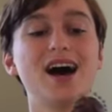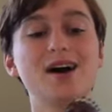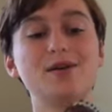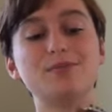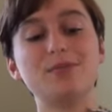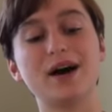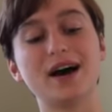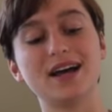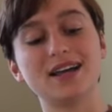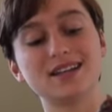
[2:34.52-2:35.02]

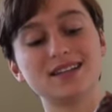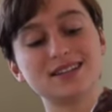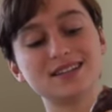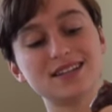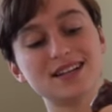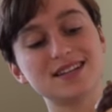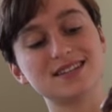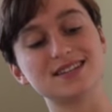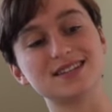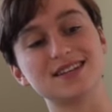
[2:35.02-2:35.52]
but
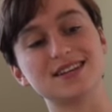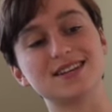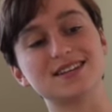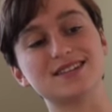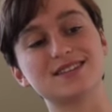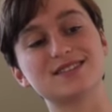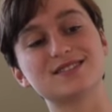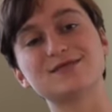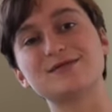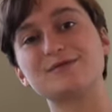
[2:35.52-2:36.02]
this
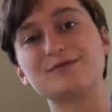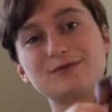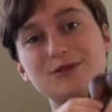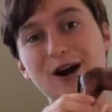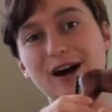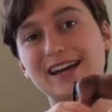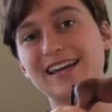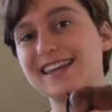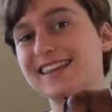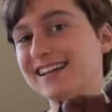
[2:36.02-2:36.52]
is
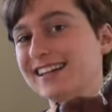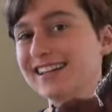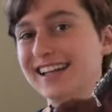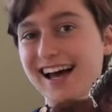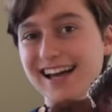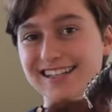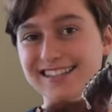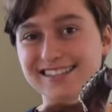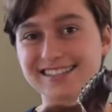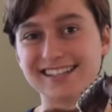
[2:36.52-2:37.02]
Rocky the
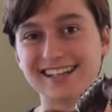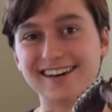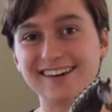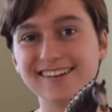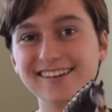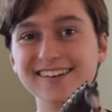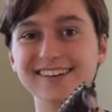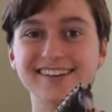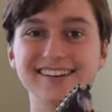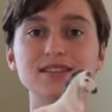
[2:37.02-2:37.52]

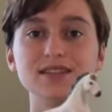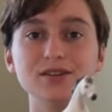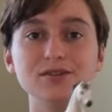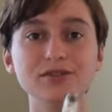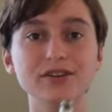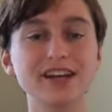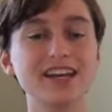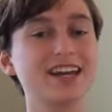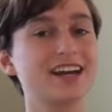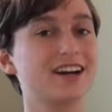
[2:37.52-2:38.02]
Clydesdale. Silver
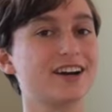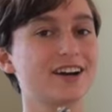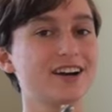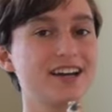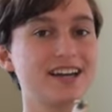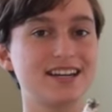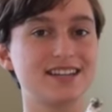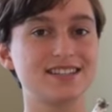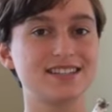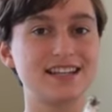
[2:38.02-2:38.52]
here
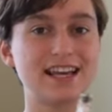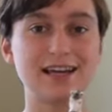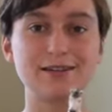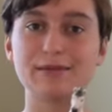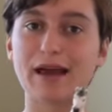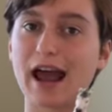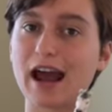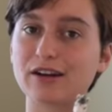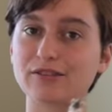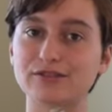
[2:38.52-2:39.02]
is named
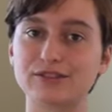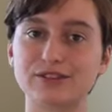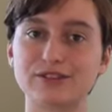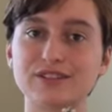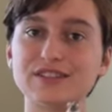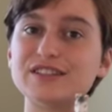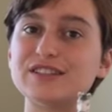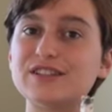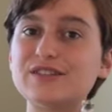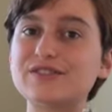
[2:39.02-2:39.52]
after the
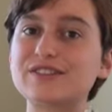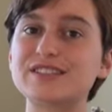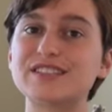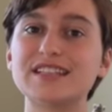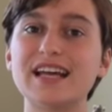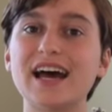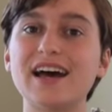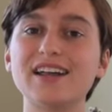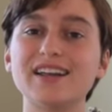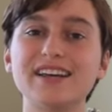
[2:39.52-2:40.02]
Silver
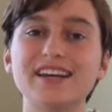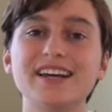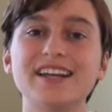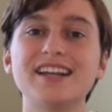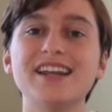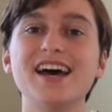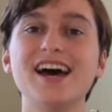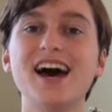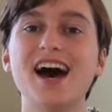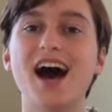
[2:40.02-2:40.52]

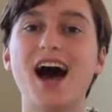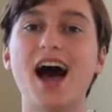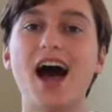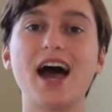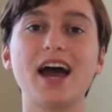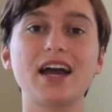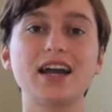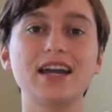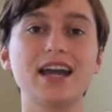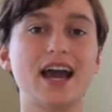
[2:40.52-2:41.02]
Stallion.
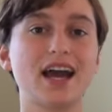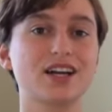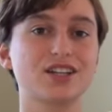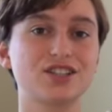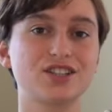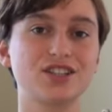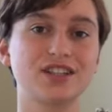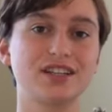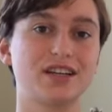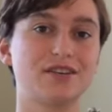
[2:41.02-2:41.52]
I
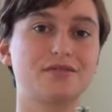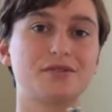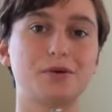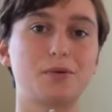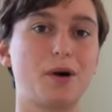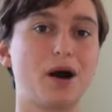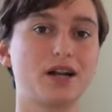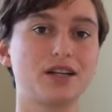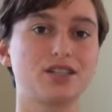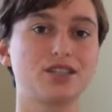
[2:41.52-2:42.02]
actually never
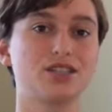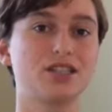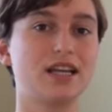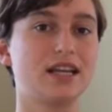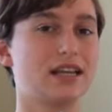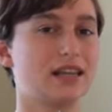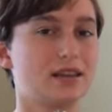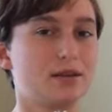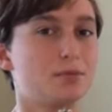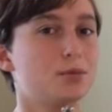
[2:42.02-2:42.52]
watched
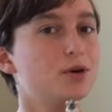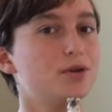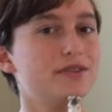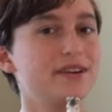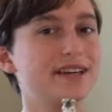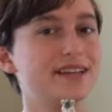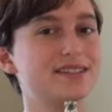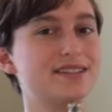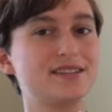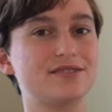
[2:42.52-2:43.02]
any of the
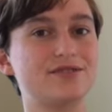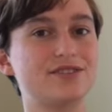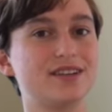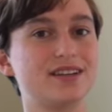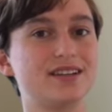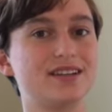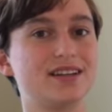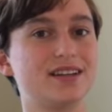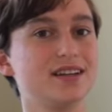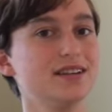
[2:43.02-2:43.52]
movies, if it
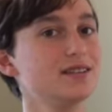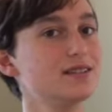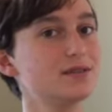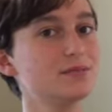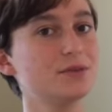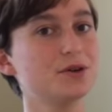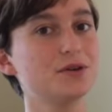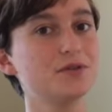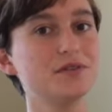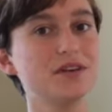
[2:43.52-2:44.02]
is a
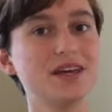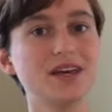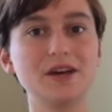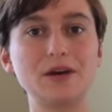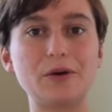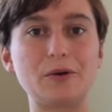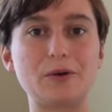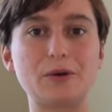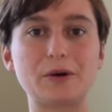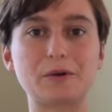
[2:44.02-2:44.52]
movie,
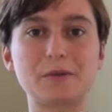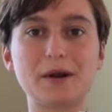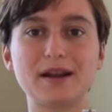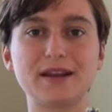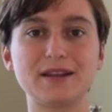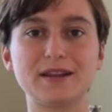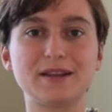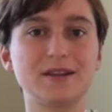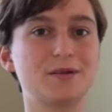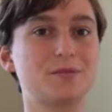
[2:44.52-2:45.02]
or read
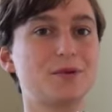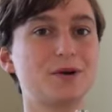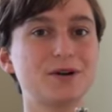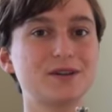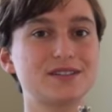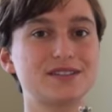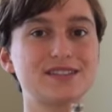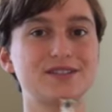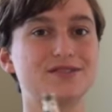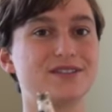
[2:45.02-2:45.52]
any of the
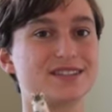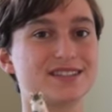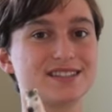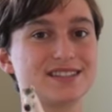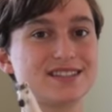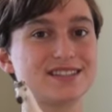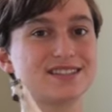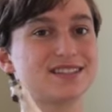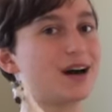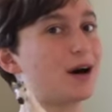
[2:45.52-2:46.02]
books. If
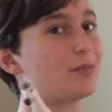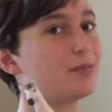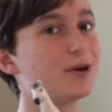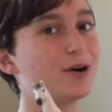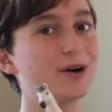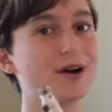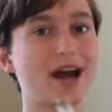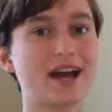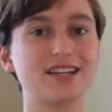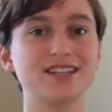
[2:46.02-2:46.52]
it's a
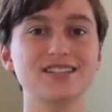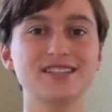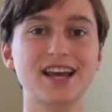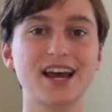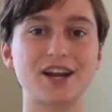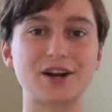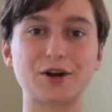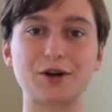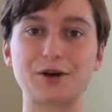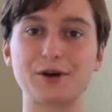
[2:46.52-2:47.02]
book, I just
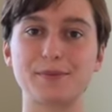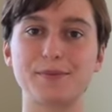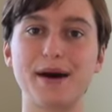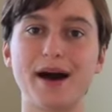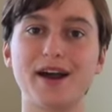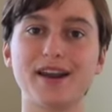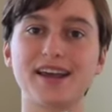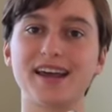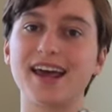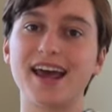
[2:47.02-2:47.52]
kind of heard
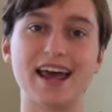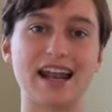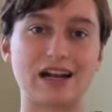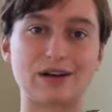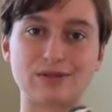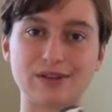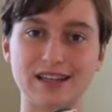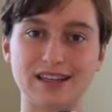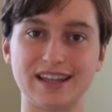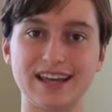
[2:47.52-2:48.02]
about it and I
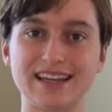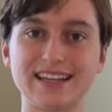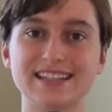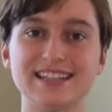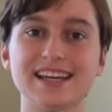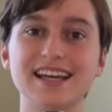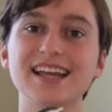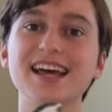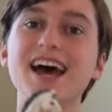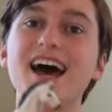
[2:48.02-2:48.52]
really liked
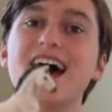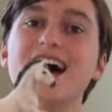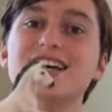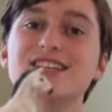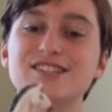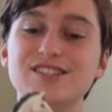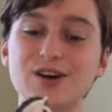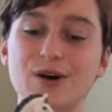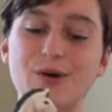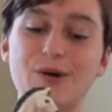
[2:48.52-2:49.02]
it.
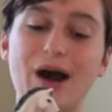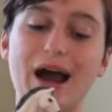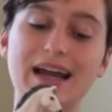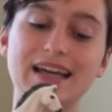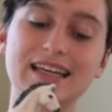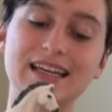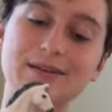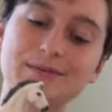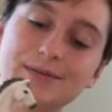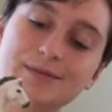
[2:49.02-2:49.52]
So I
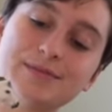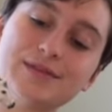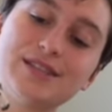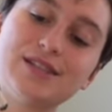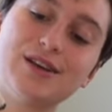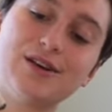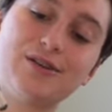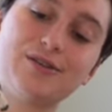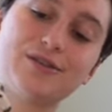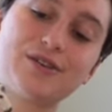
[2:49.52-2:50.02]
named him
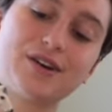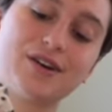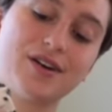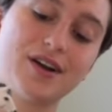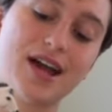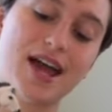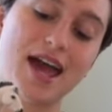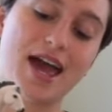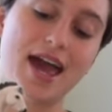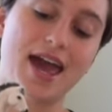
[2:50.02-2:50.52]
Silver,
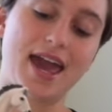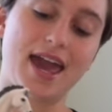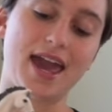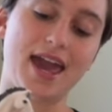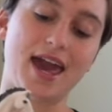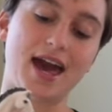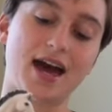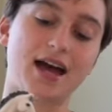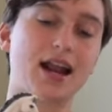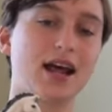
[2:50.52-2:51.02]

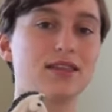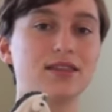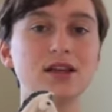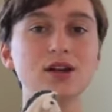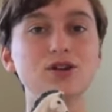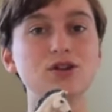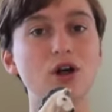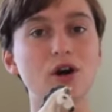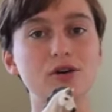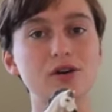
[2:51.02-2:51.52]
and I
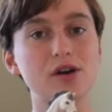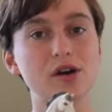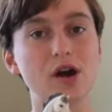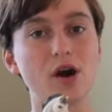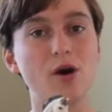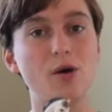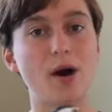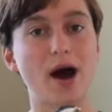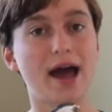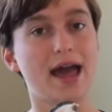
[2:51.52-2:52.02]
think long
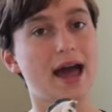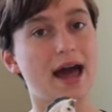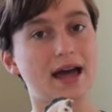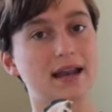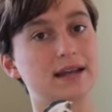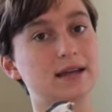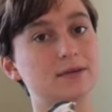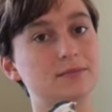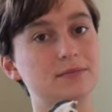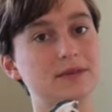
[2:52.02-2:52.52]
ago I
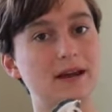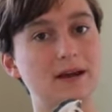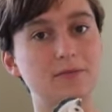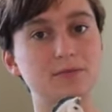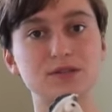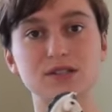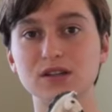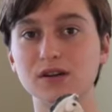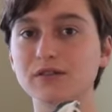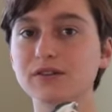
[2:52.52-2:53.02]
had him named
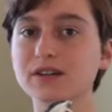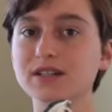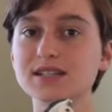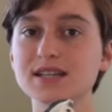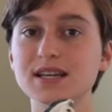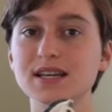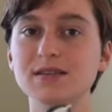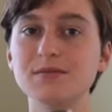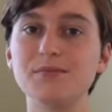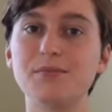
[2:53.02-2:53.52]

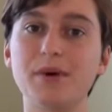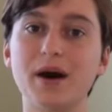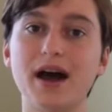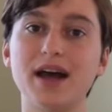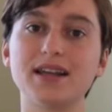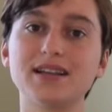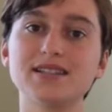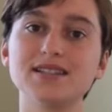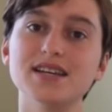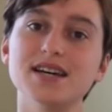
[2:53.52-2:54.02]
Silverton,
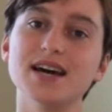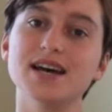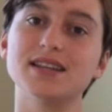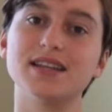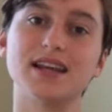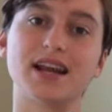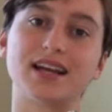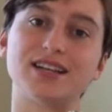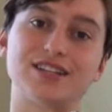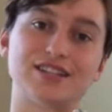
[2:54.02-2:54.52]
but
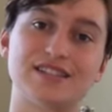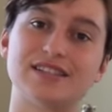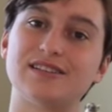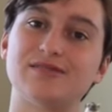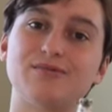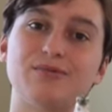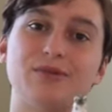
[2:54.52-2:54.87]
then I just